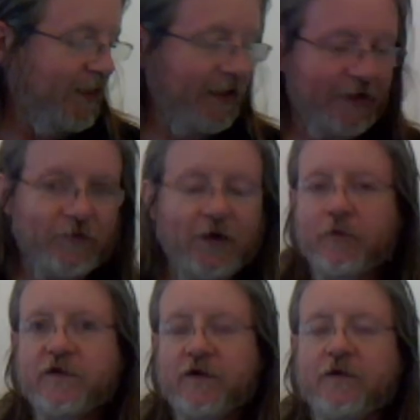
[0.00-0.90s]
if there
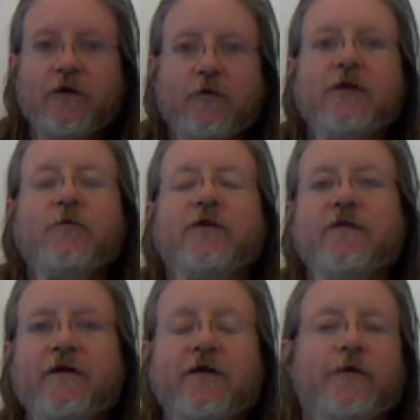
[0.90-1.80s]
was only
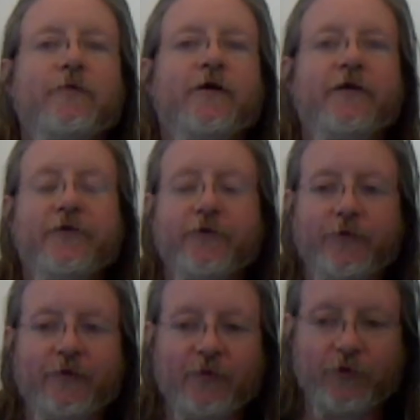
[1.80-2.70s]
one thing I would like you to
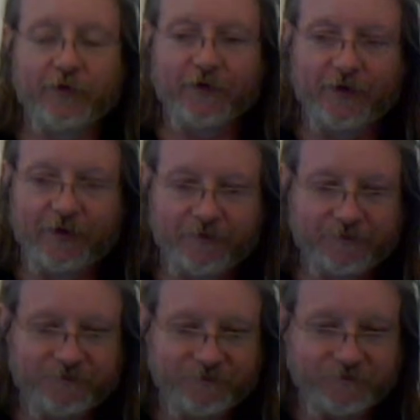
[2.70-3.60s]
remember today,
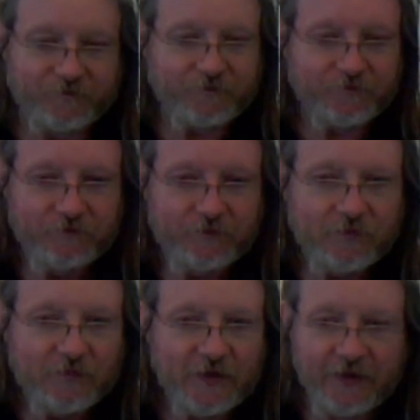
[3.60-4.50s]

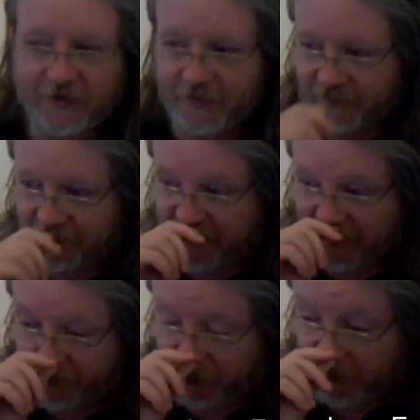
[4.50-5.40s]
is
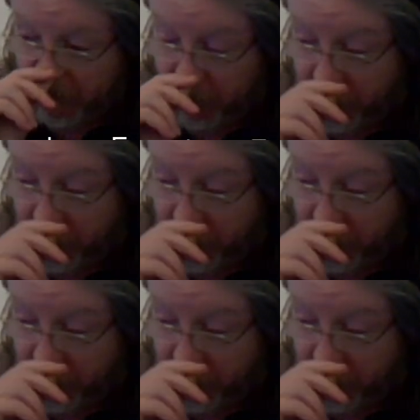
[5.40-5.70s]
that piece of